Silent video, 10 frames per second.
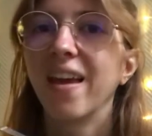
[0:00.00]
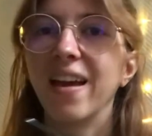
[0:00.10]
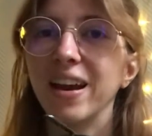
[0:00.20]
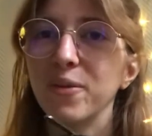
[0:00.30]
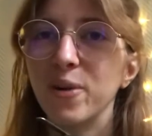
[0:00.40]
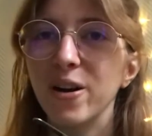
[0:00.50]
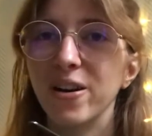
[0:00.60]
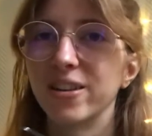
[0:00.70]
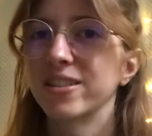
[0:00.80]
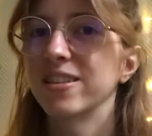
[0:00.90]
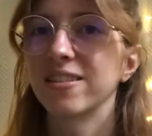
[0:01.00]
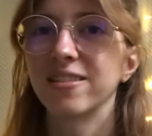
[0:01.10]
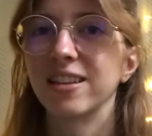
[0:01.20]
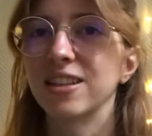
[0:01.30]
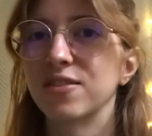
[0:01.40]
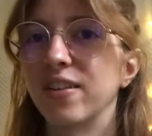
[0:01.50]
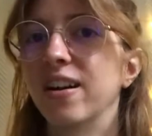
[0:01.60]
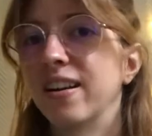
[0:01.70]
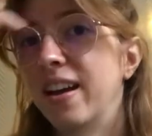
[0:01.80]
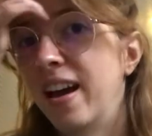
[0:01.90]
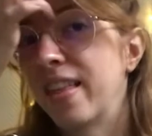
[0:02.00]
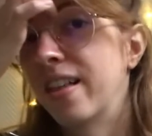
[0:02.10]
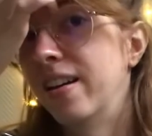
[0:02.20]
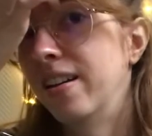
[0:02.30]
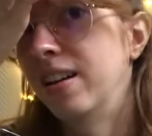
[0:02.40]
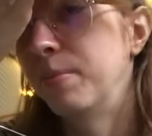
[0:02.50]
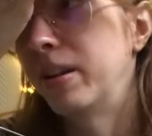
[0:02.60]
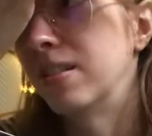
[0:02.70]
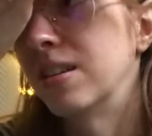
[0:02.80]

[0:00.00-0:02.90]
it worked, so that's fine either because